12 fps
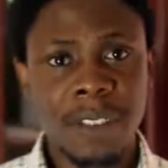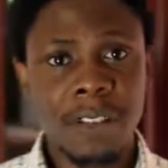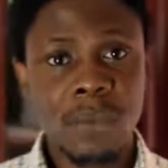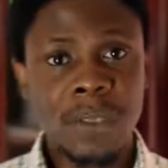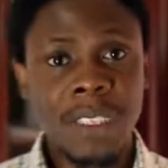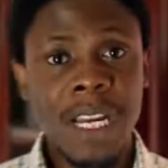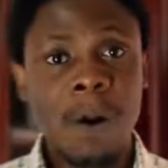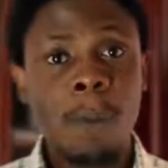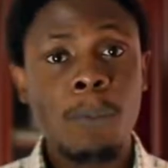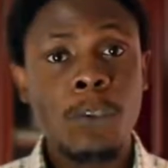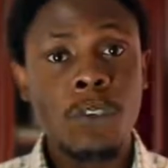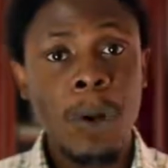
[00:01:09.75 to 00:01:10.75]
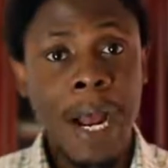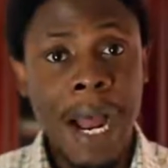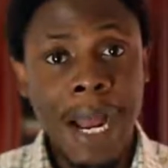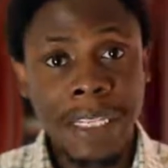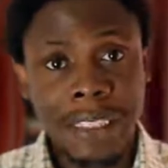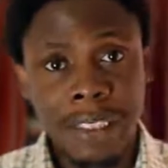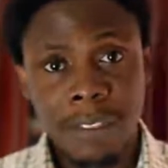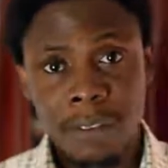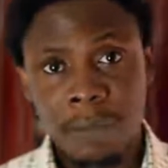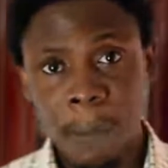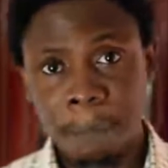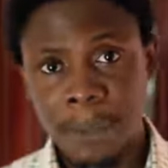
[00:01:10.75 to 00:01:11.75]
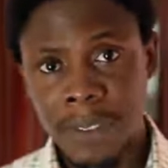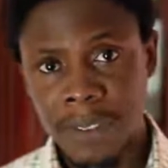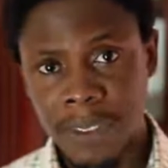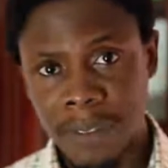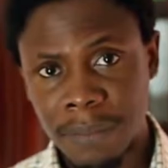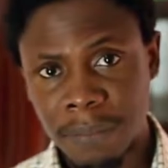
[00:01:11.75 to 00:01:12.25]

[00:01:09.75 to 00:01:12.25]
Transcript: Today, I won't put your heart for peace.